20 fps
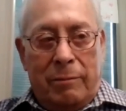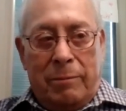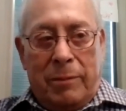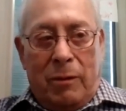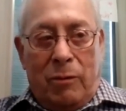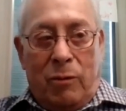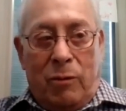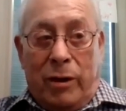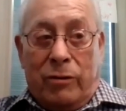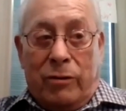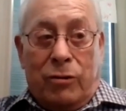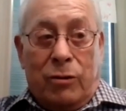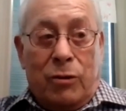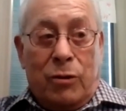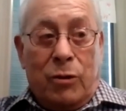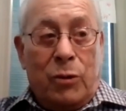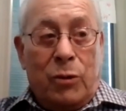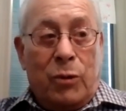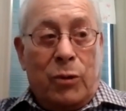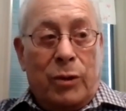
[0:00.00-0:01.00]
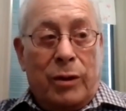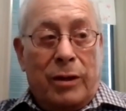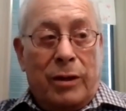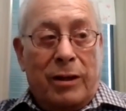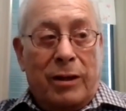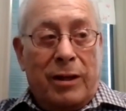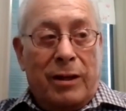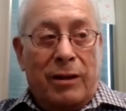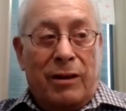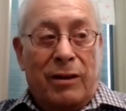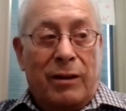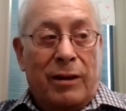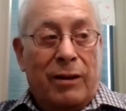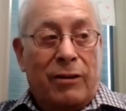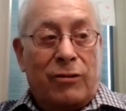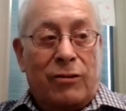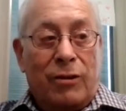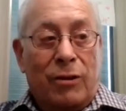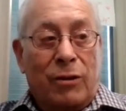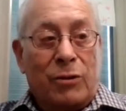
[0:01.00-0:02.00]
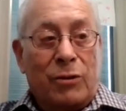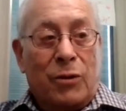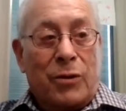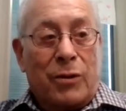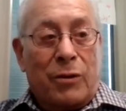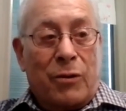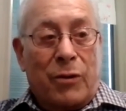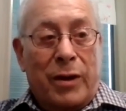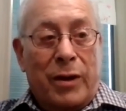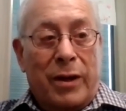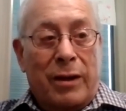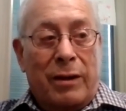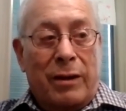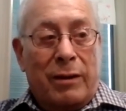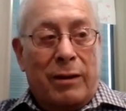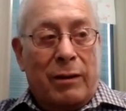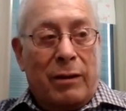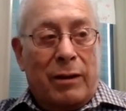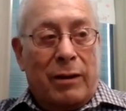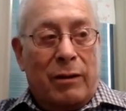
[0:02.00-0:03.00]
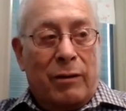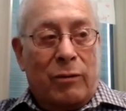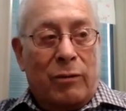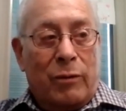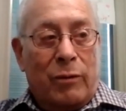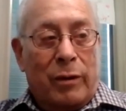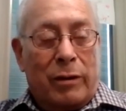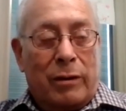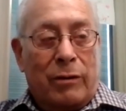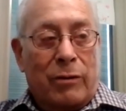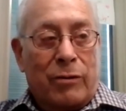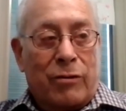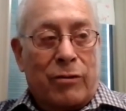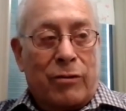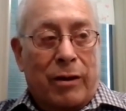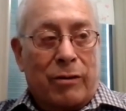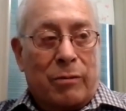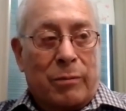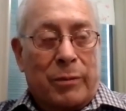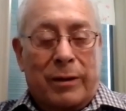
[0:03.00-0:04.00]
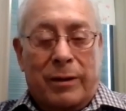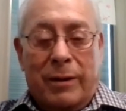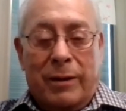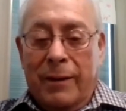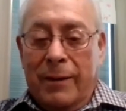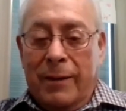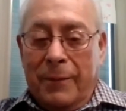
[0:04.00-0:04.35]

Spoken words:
once you do, and they still don't agree with your judgment,